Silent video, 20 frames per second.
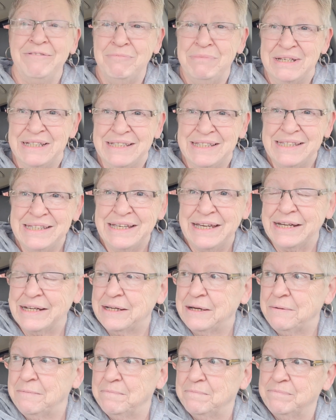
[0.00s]
I've been sick
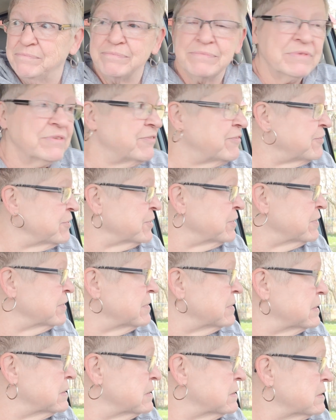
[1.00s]

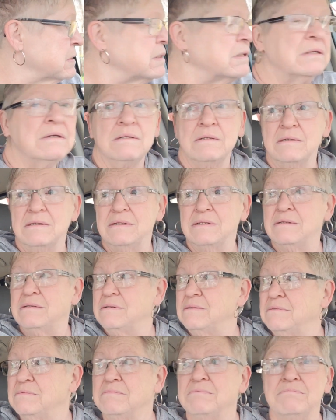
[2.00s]
for
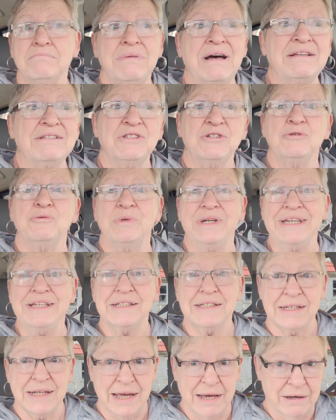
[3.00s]
about two
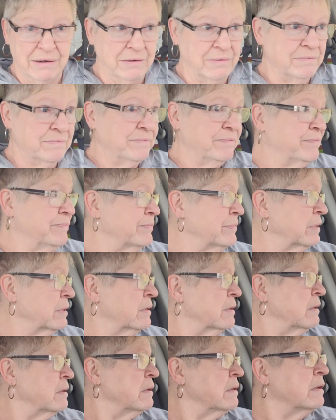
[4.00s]
weeks now.
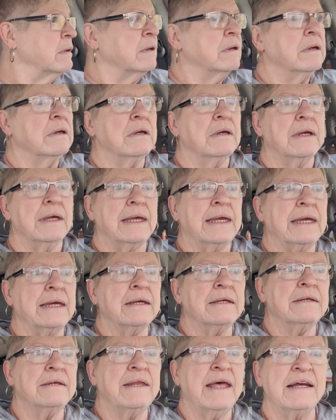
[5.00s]

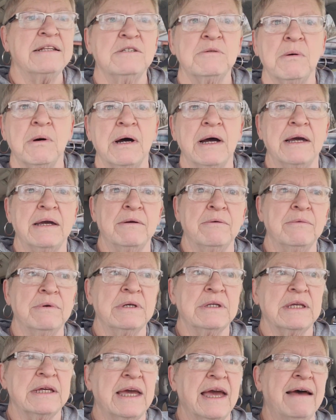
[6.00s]
And that's why I
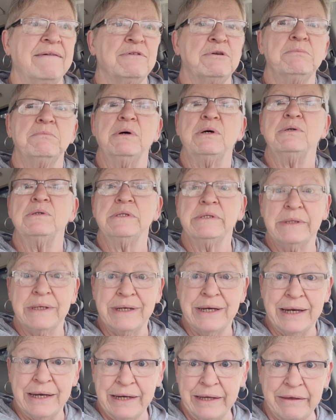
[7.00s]
really haven't
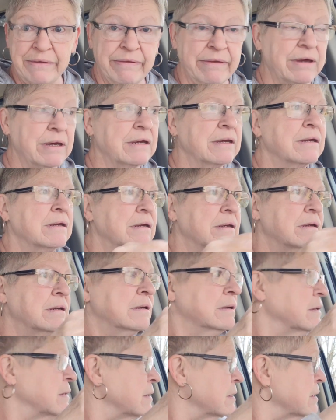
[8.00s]
posted anything.
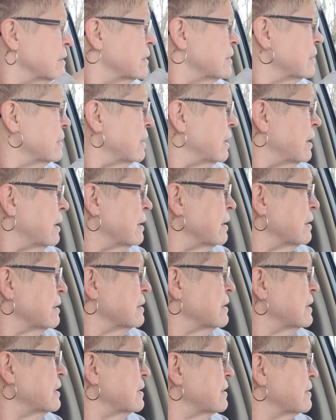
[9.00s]

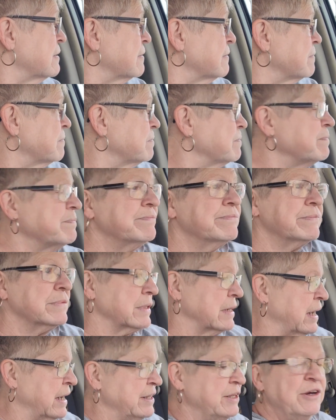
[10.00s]
Uh,
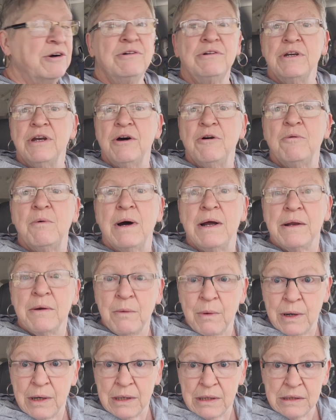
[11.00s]
I don't know what it
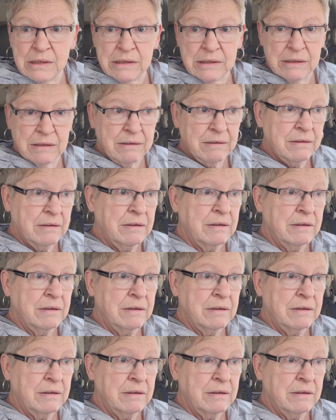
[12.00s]
was